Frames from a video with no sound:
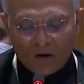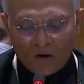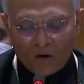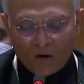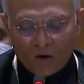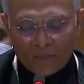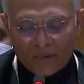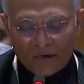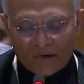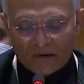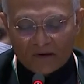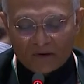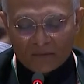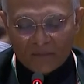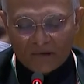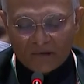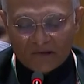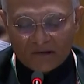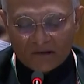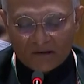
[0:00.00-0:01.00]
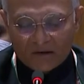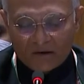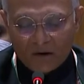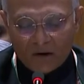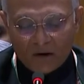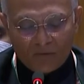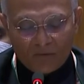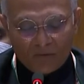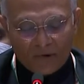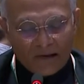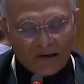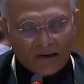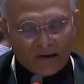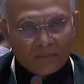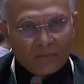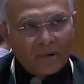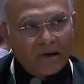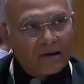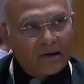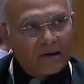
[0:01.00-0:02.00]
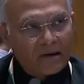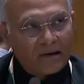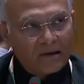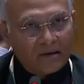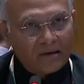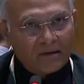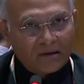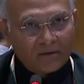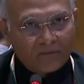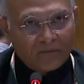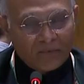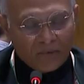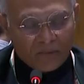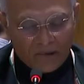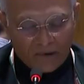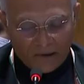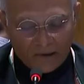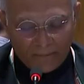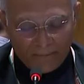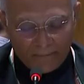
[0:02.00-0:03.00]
orbiter mission were led by Indian women.